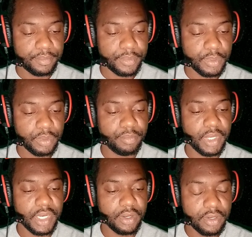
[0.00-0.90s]
So we've
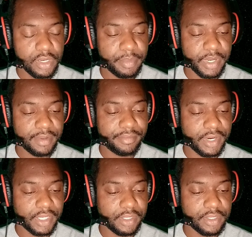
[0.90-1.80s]
made a good amount of
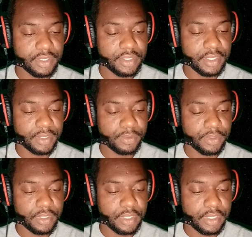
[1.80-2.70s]
finals now.
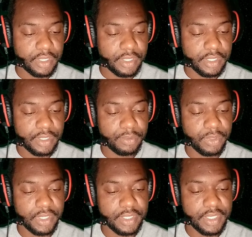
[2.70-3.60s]
Uh, we
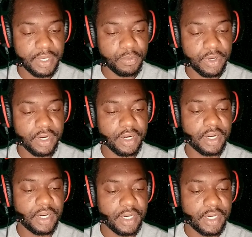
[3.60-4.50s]
could say
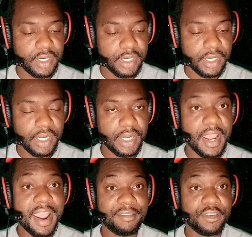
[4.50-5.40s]
we're uh,
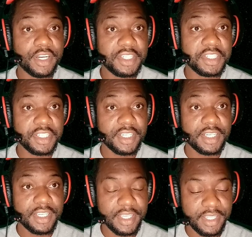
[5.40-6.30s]
average
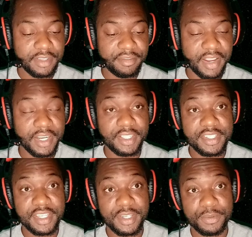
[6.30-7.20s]
in the
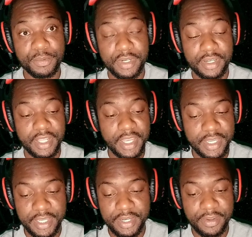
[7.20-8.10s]
finals now. We're like
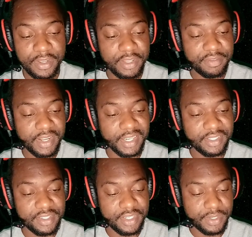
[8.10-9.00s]
in all
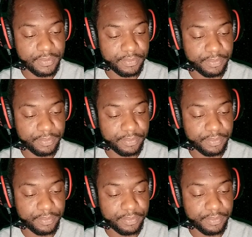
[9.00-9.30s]
finals now.